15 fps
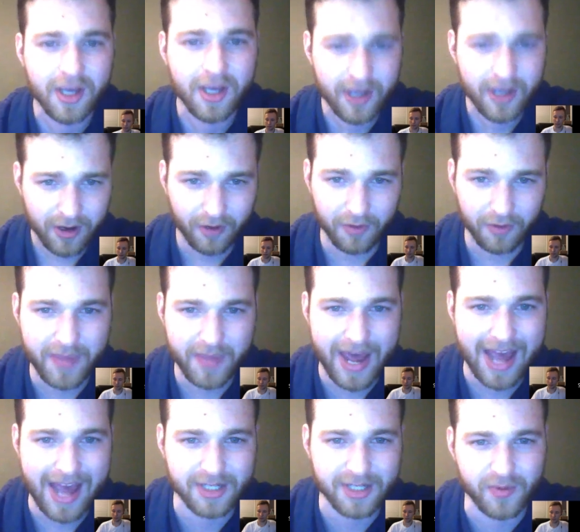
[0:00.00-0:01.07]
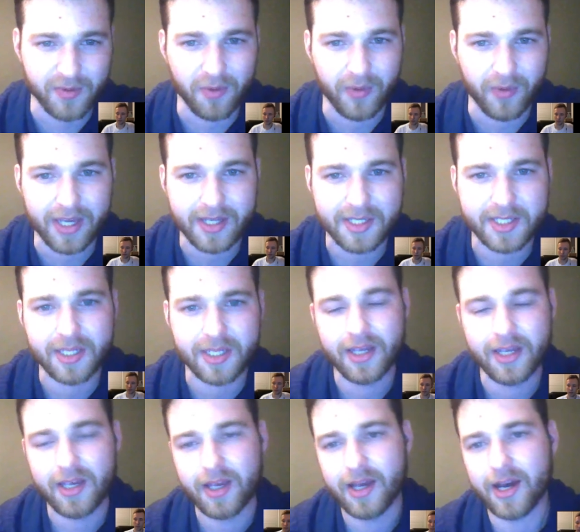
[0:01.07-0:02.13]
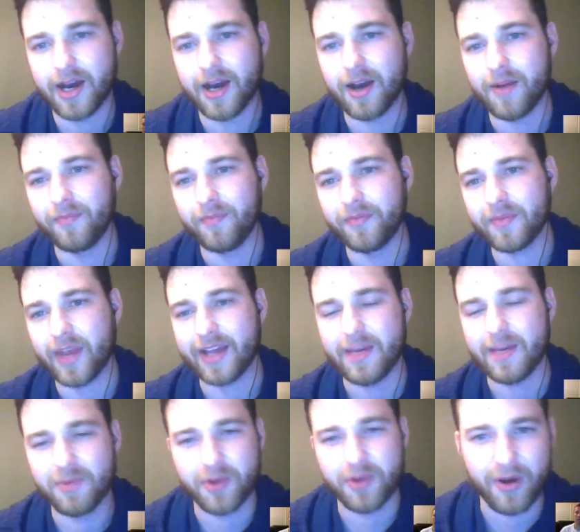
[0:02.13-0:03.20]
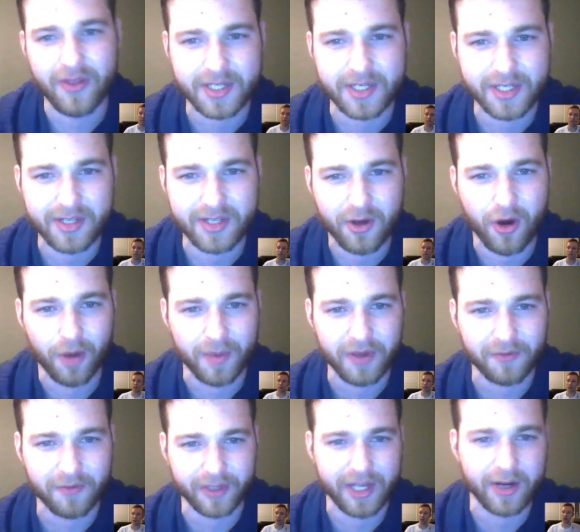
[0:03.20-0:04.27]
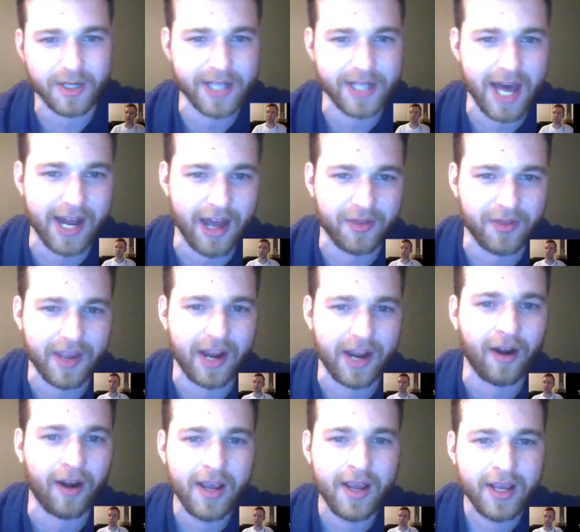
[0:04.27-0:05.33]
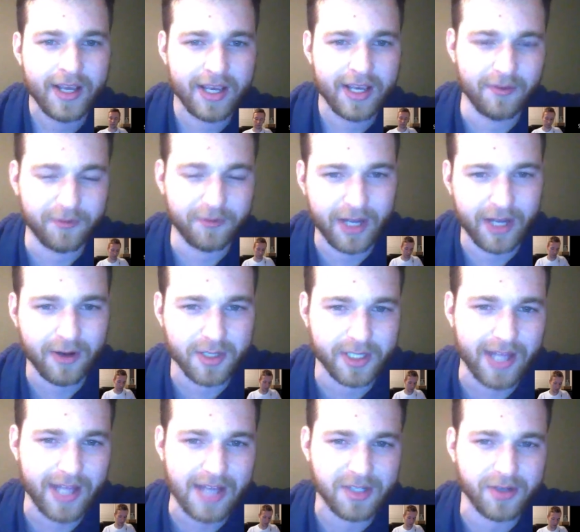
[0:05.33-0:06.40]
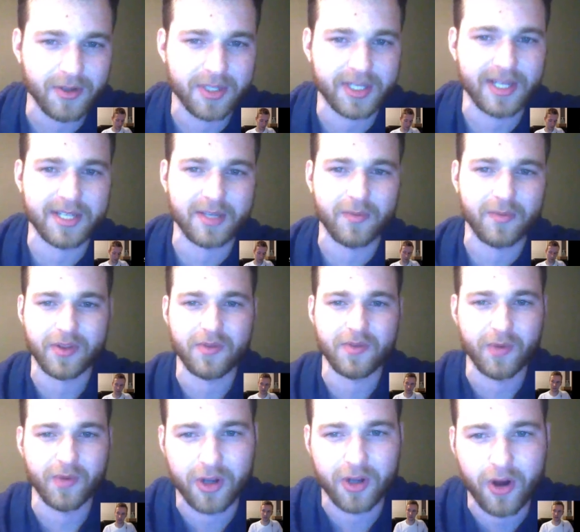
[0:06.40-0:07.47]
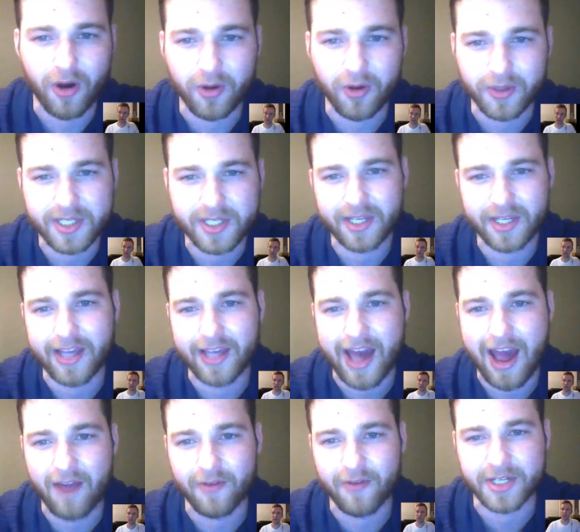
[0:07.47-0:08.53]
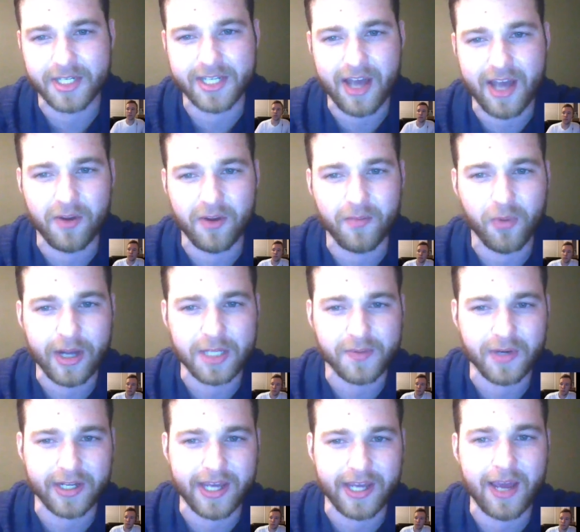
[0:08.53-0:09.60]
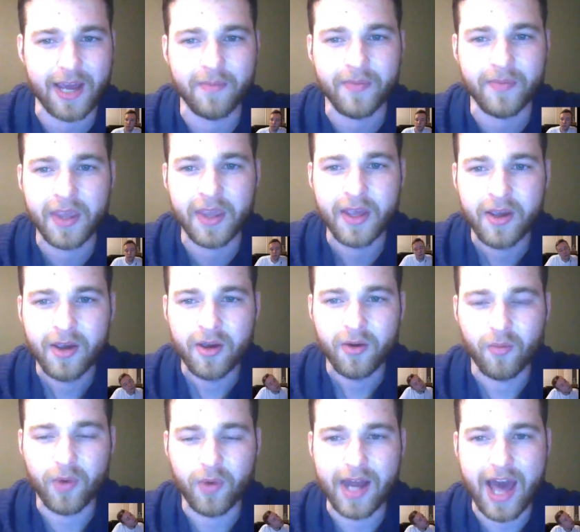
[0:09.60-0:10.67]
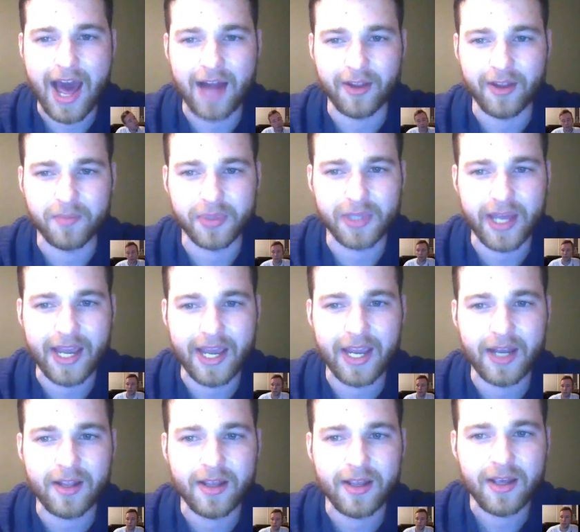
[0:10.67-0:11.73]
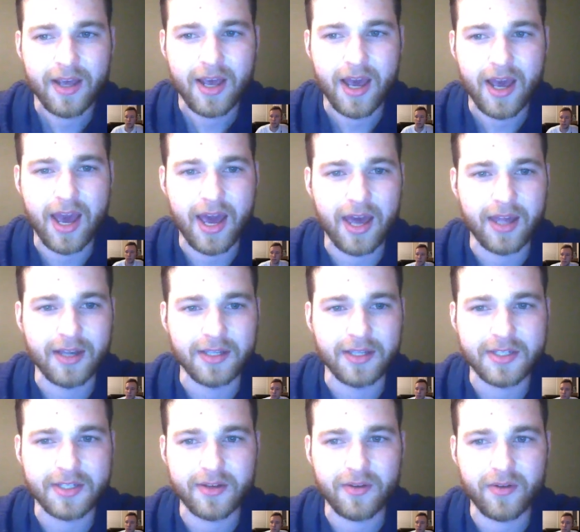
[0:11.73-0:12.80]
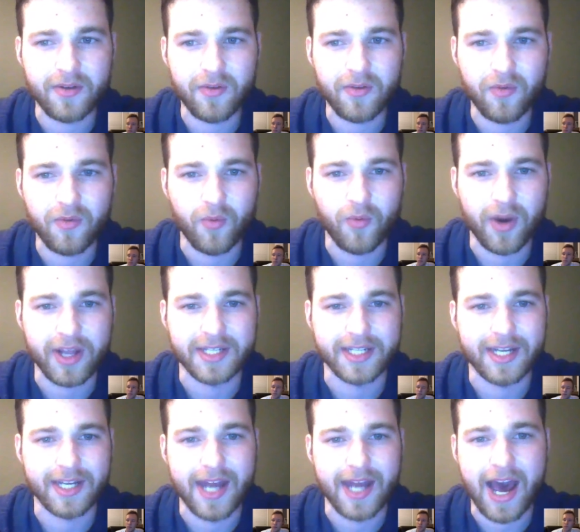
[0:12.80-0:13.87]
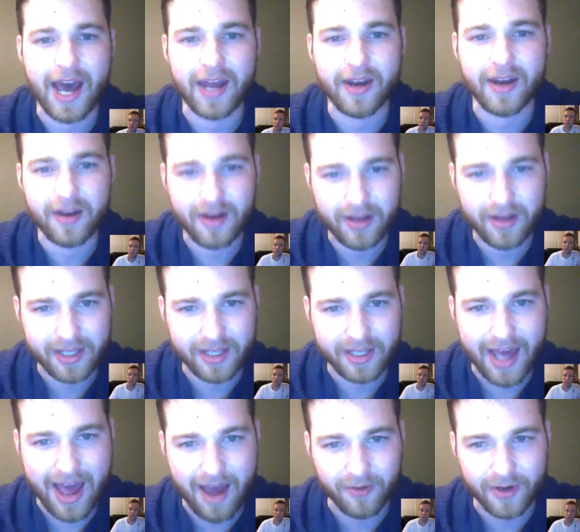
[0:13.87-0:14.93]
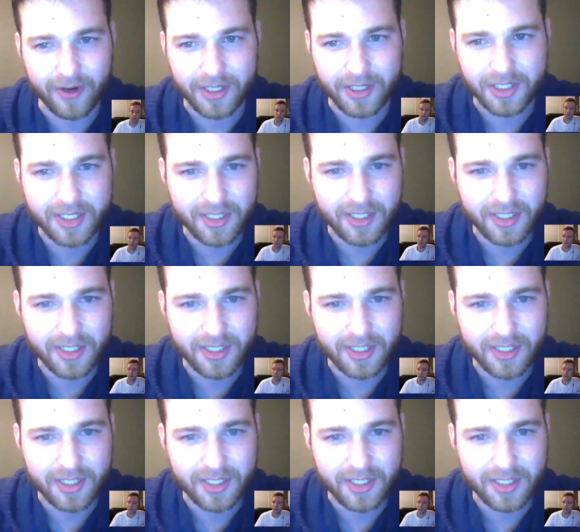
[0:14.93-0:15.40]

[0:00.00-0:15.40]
over the past 3 weeks. I keep throwing this Kobe Fleener stat out there. In Fleener's last 2 seasons with the Colts, he averaged 7 points per game when Allen played, and when he did not, he averaged